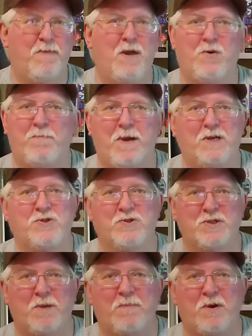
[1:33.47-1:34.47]
better
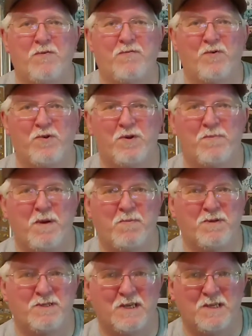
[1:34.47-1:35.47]
pictures up here for you to be
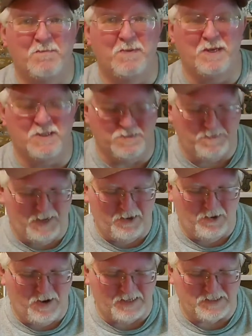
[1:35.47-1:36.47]
able to see the pins
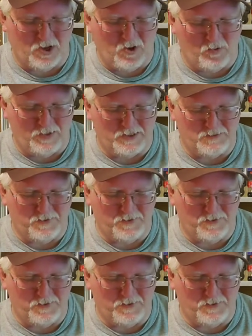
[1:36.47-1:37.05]
better as always,